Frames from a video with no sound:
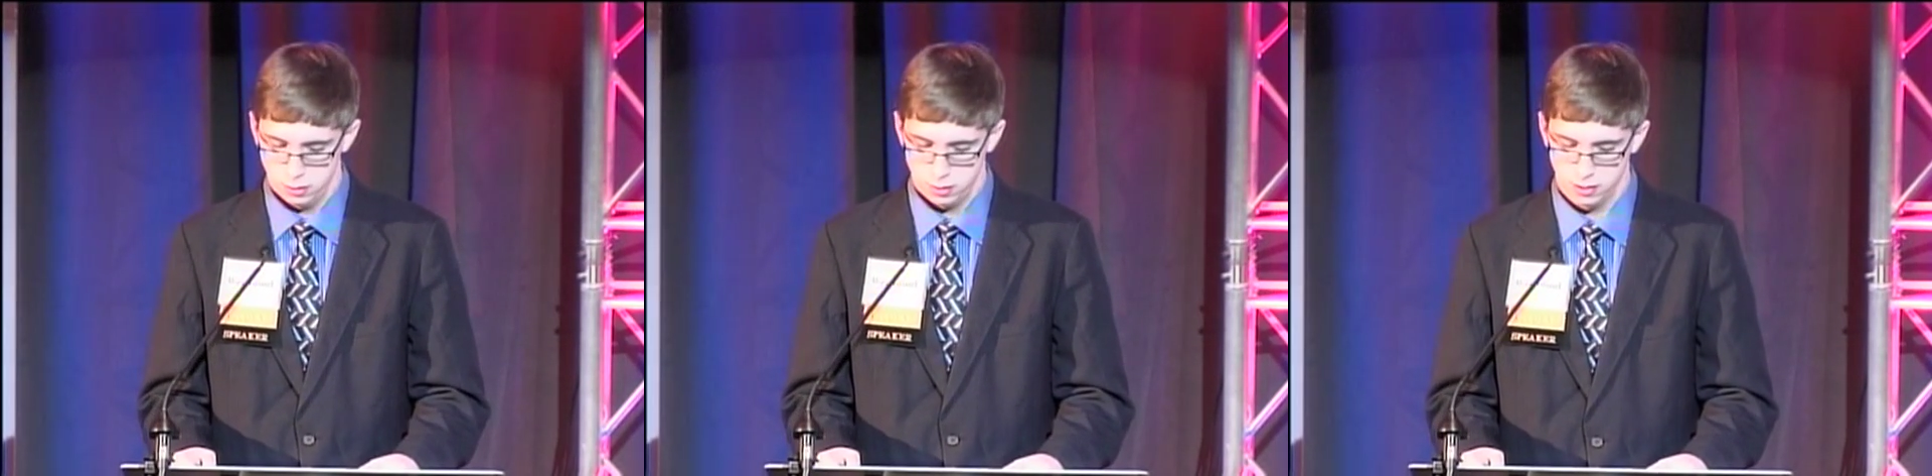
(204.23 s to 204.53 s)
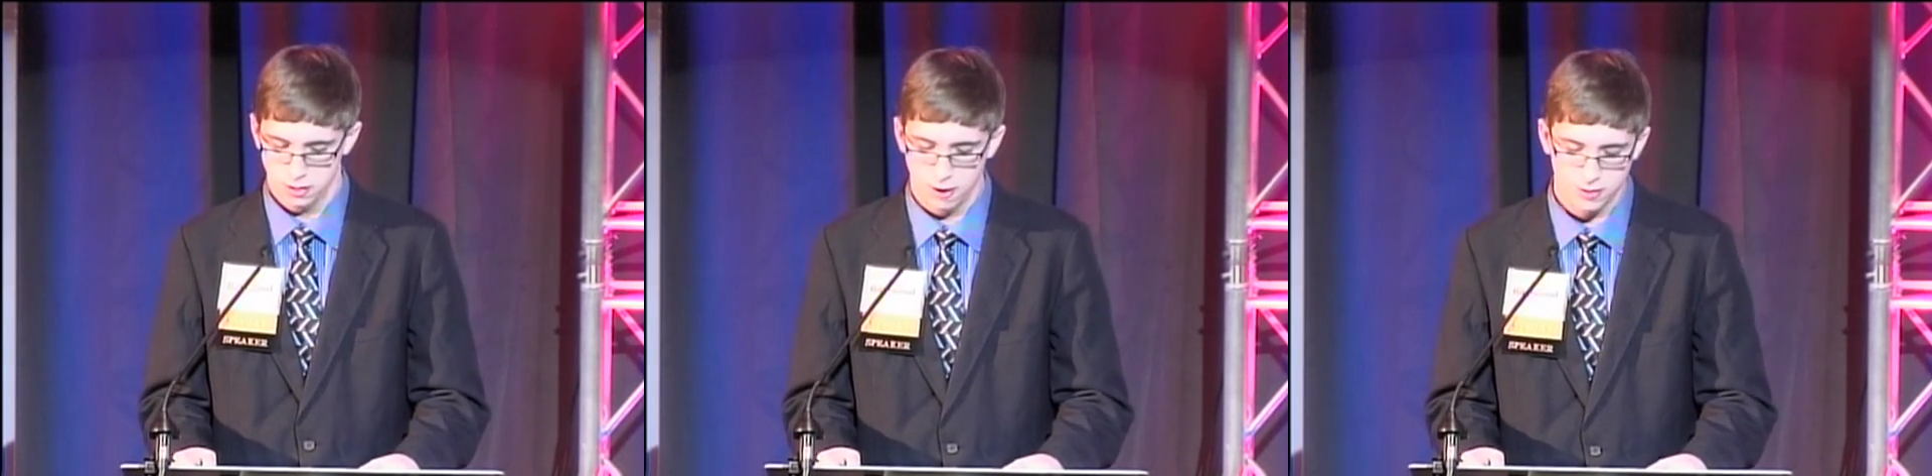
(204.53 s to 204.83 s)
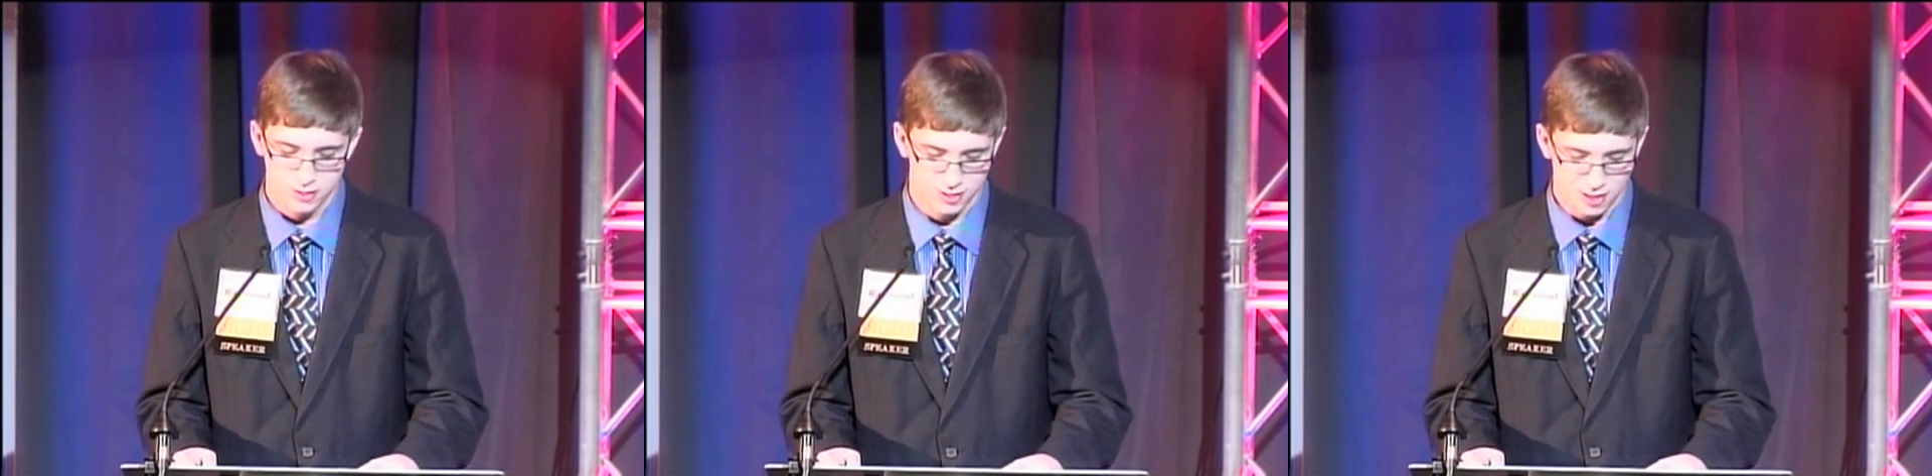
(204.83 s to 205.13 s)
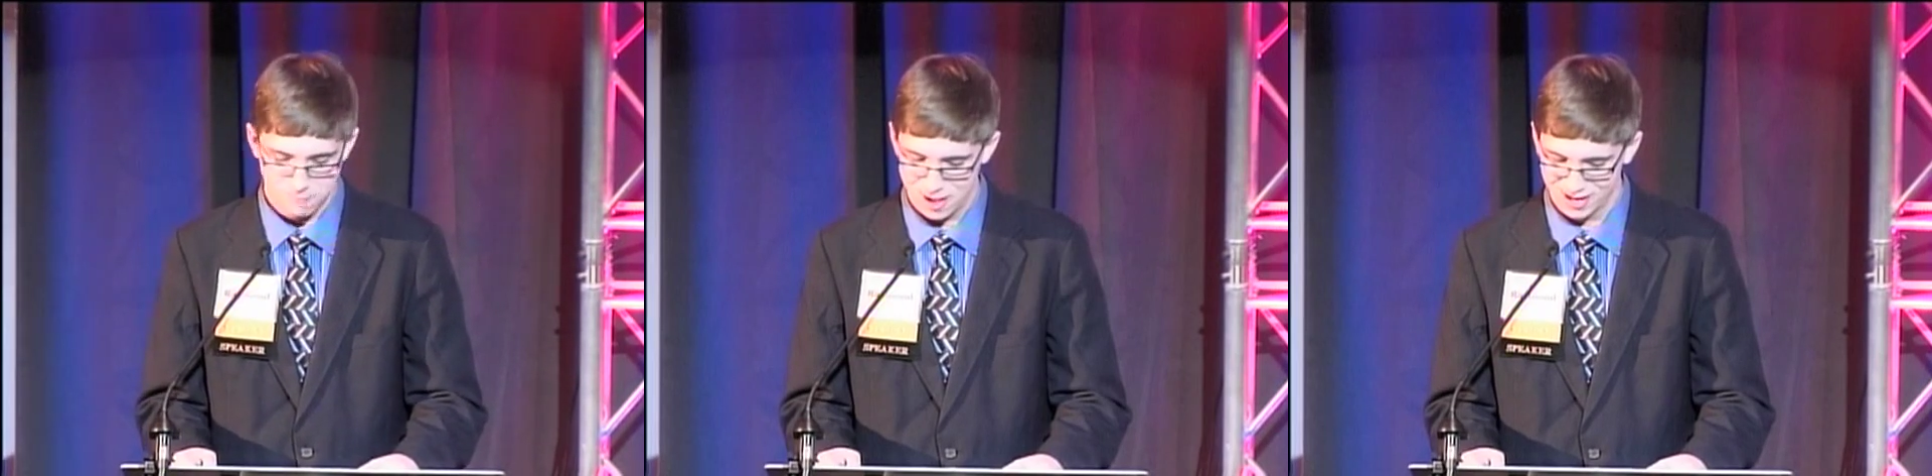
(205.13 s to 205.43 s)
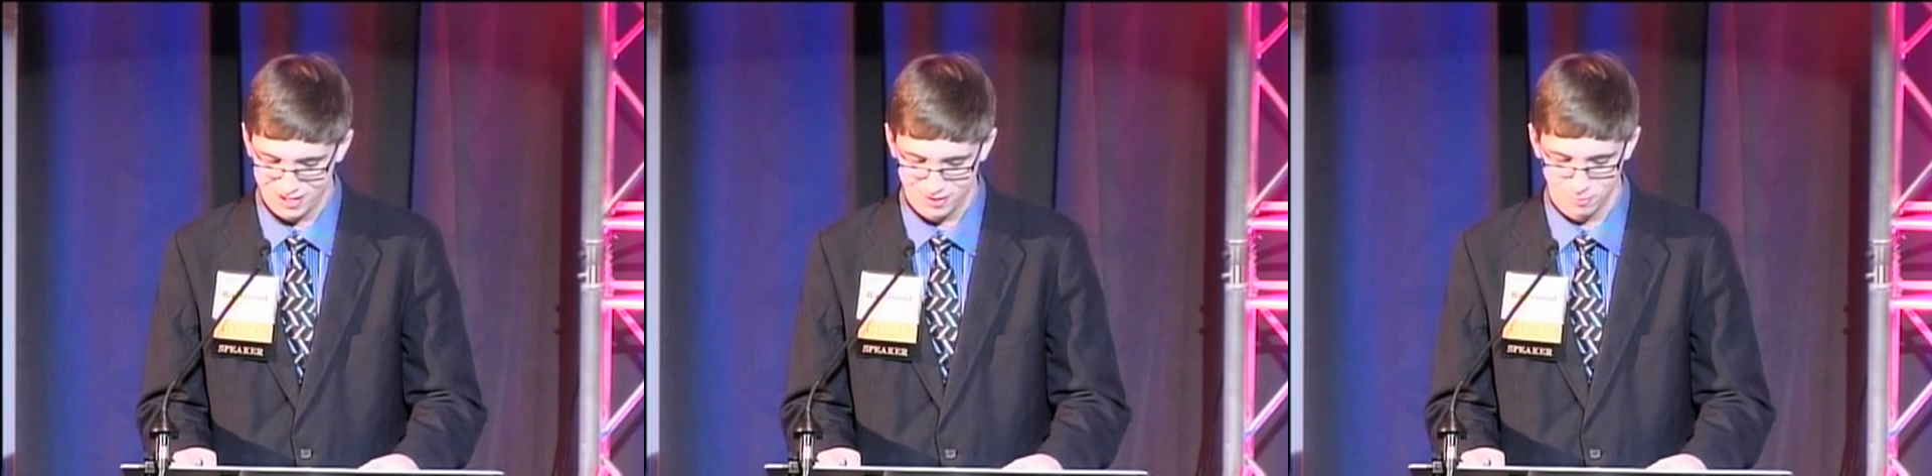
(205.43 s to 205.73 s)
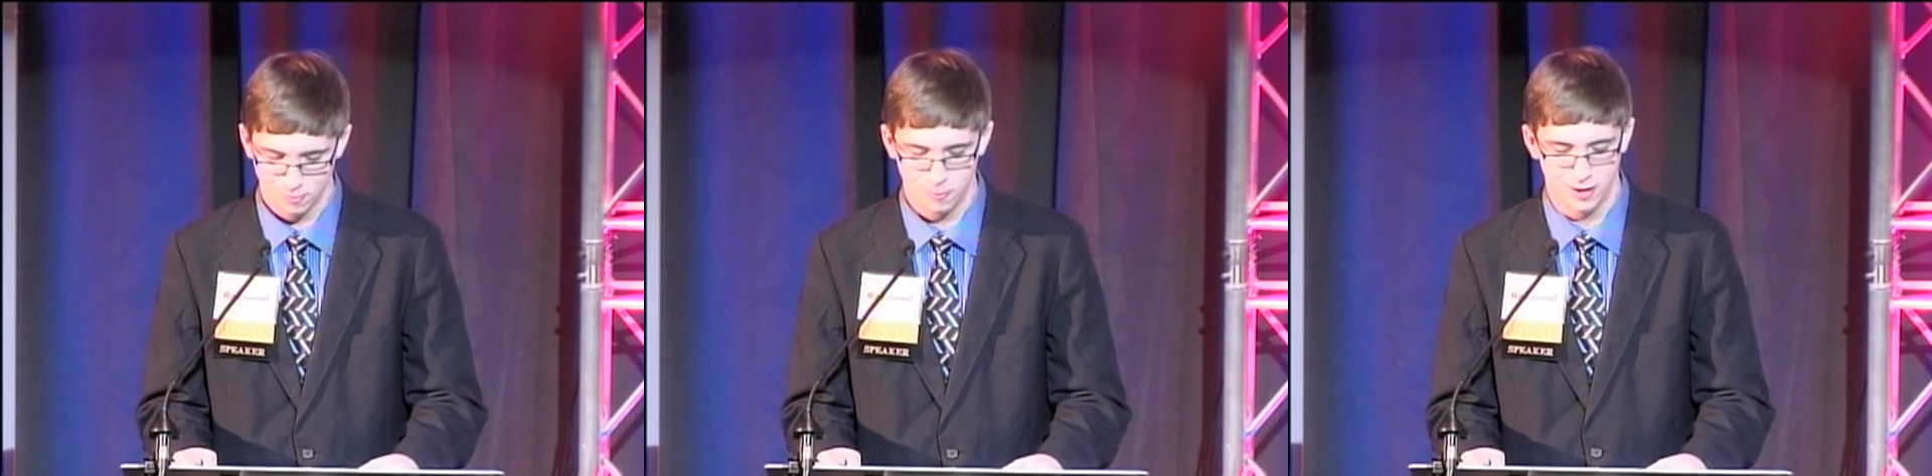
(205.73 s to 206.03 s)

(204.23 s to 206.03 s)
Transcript: The contents of that packet were what I